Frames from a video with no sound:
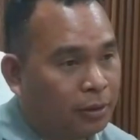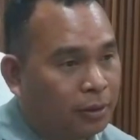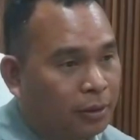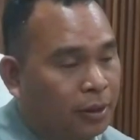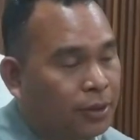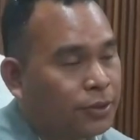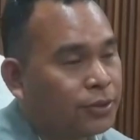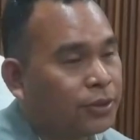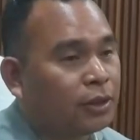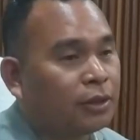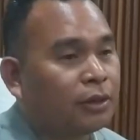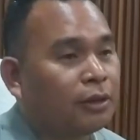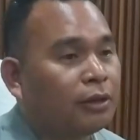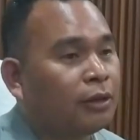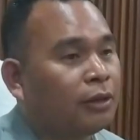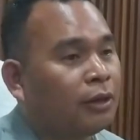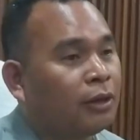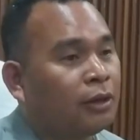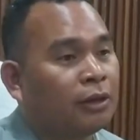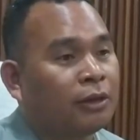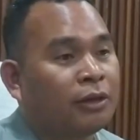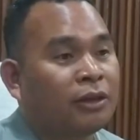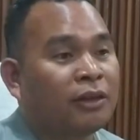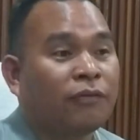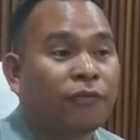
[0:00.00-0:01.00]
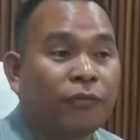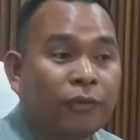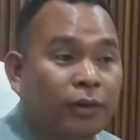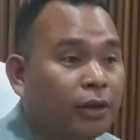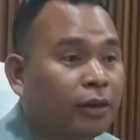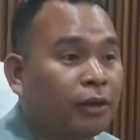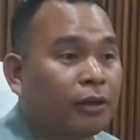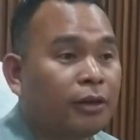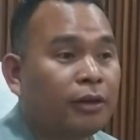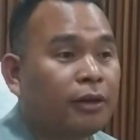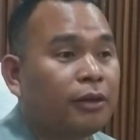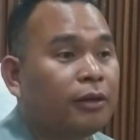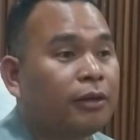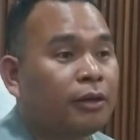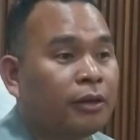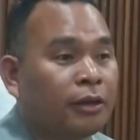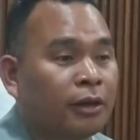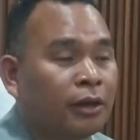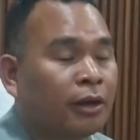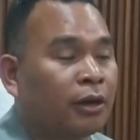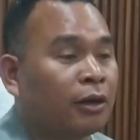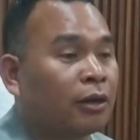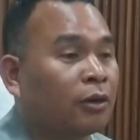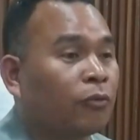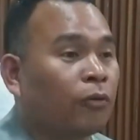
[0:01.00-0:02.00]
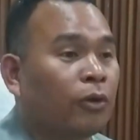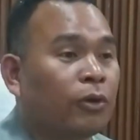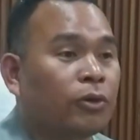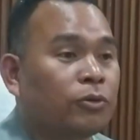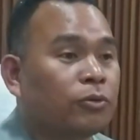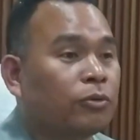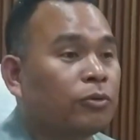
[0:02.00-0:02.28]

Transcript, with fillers: they said they, definitely they are going